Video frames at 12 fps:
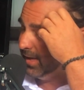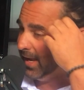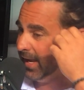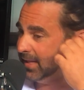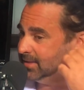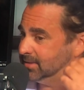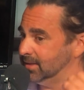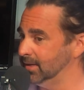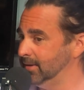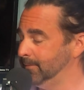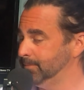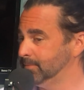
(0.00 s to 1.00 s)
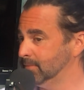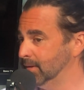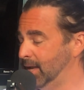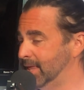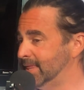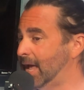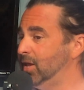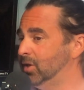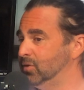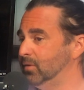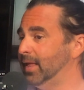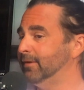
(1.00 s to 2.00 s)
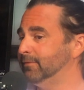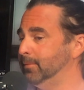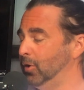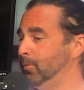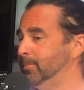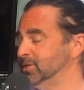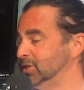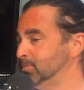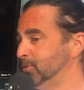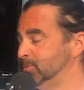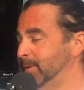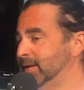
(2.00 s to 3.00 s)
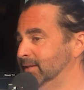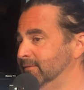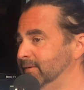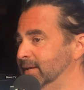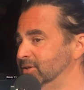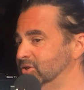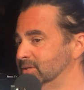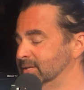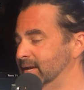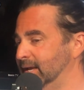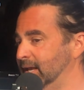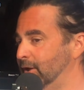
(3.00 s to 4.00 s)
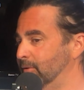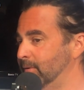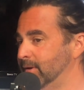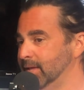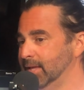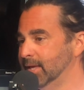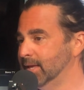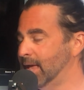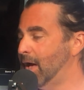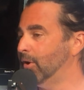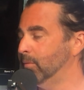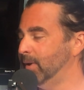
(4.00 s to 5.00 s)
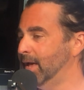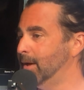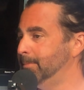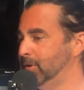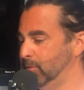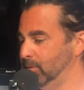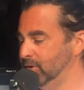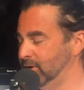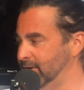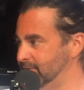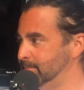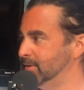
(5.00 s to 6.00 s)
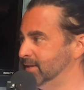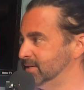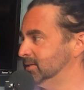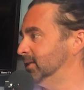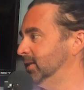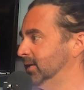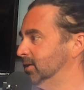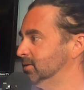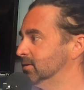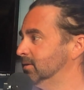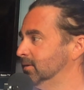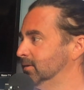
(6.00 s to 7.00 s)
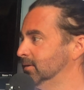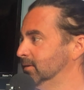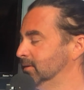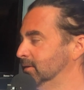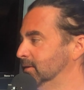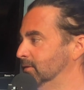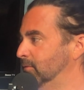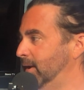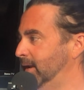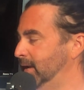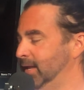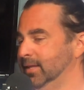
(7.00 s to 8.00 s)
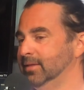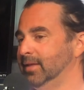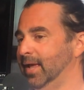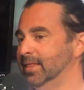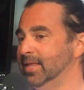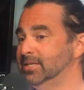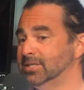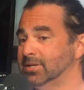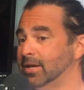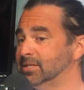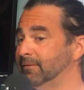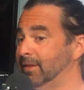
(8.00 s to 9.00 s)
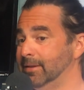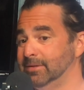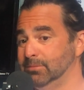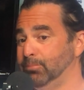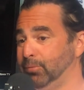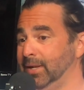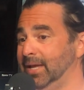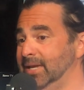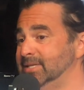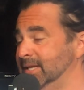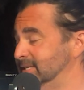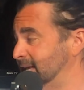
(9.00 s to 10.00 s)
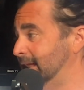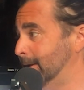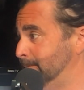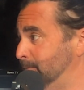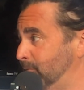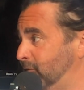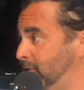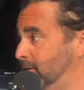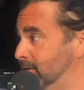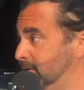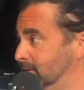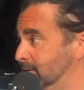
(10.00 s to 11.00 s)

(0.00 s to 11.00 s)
And now you can do that from your own business perspective. And it's just like, how can we help you? And you give them a list of things. Right. And this is also pretty easy to set up for